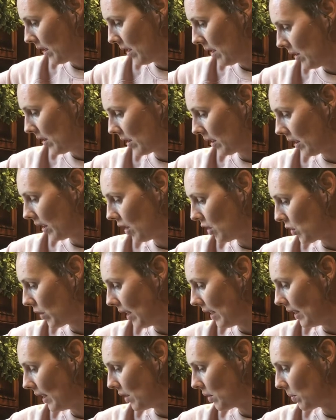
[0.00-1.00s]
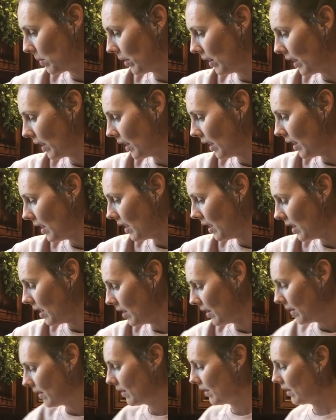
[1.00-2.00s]
it's gonna drain these really good.
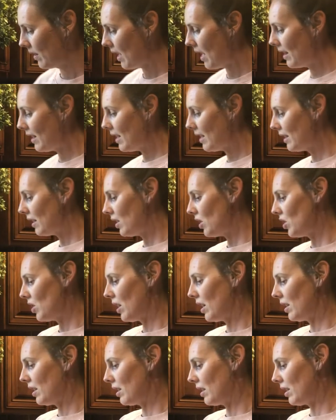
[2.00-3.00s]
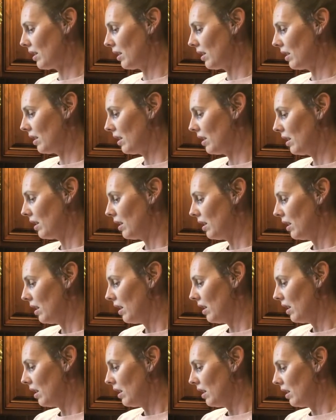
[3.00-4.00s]
And this is just
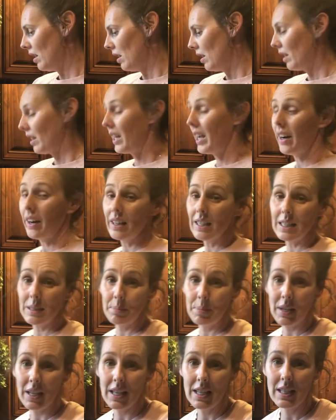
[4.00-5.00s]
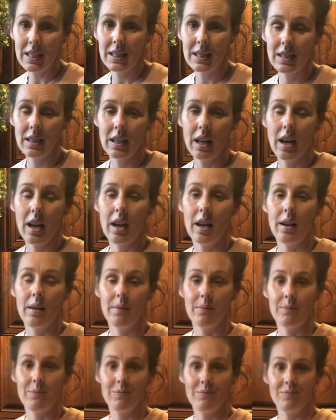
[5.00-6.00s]
carrots, peas,
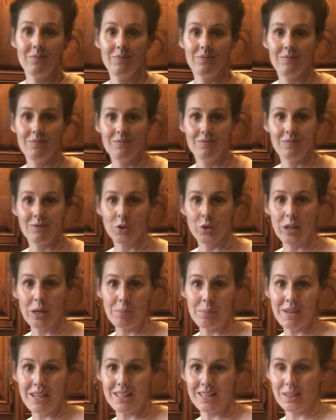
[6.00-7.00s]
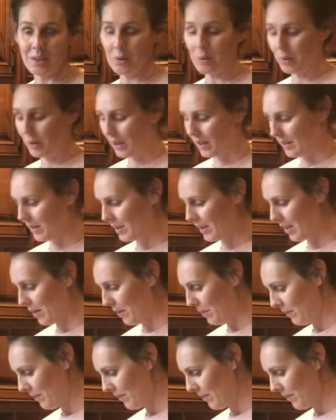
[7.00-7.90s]
green beans, and corn. So